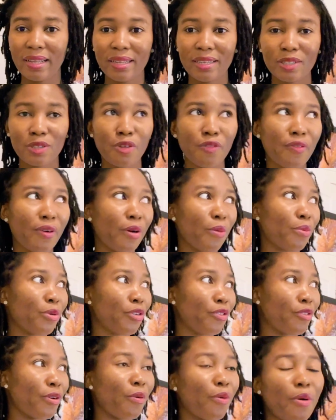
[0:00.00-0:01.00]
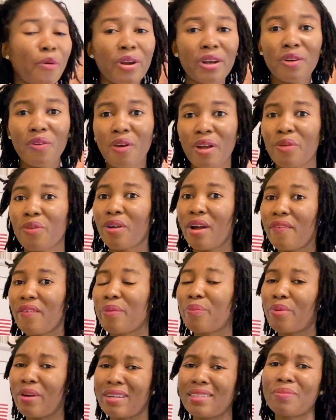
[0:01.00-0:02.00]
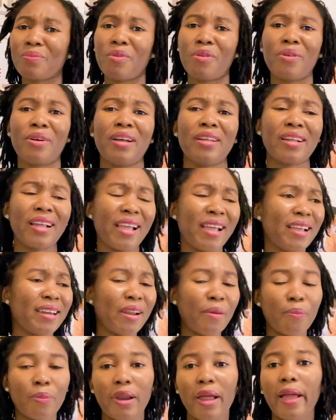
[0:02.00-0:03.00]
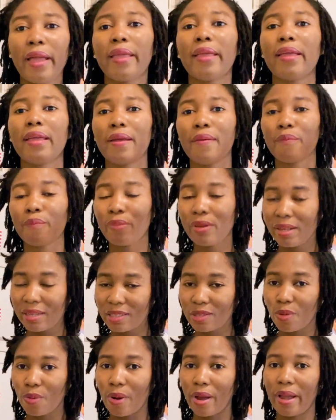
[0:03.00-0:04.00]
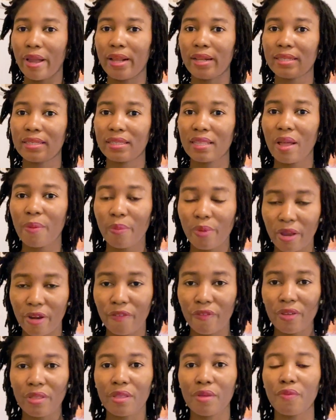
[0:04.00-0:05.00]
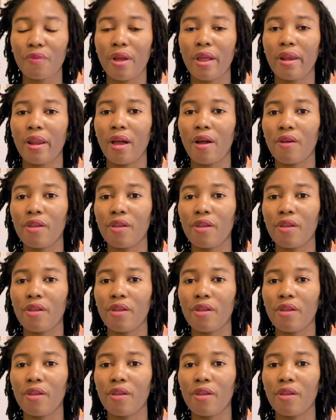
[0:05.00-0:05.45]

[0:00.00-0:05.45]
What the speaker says: So if you're worried, oh, I don't have a passport, I can't apply, please go ahead, stop everything right now.